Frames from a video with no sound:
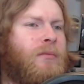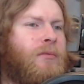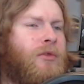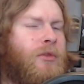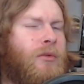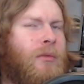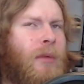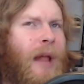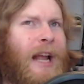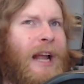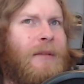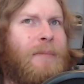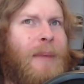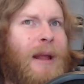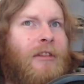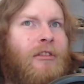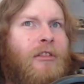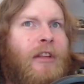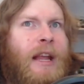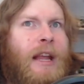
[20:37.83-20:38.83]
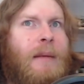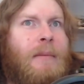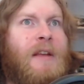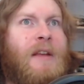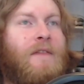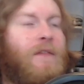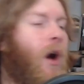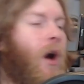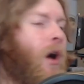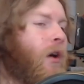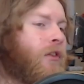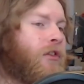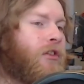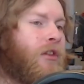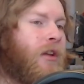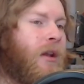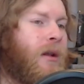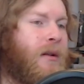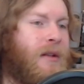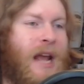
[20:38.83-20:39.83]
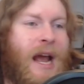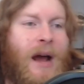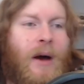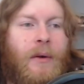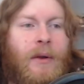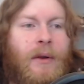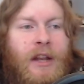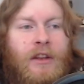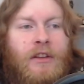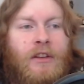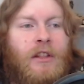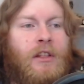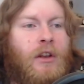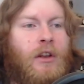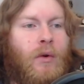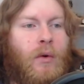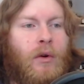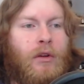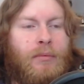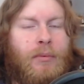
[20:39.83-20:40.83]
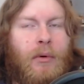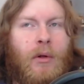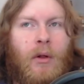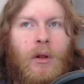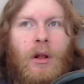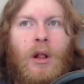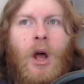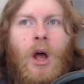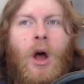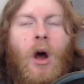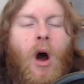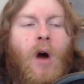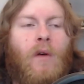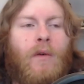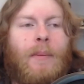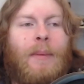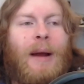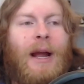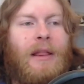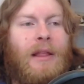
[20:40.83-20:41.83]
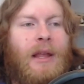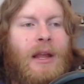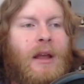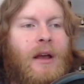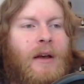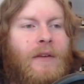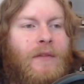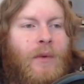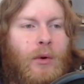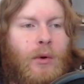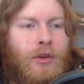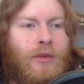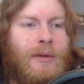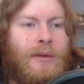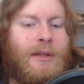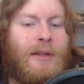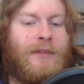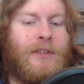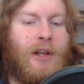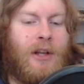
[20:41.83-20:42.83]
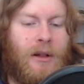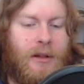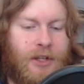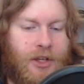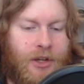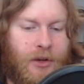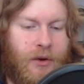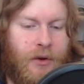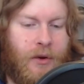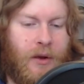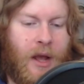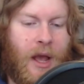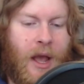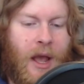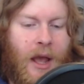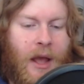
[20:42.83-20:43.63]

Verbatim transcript: like basically he falls down into the North Pole over by the uh, Fortress of Solitude.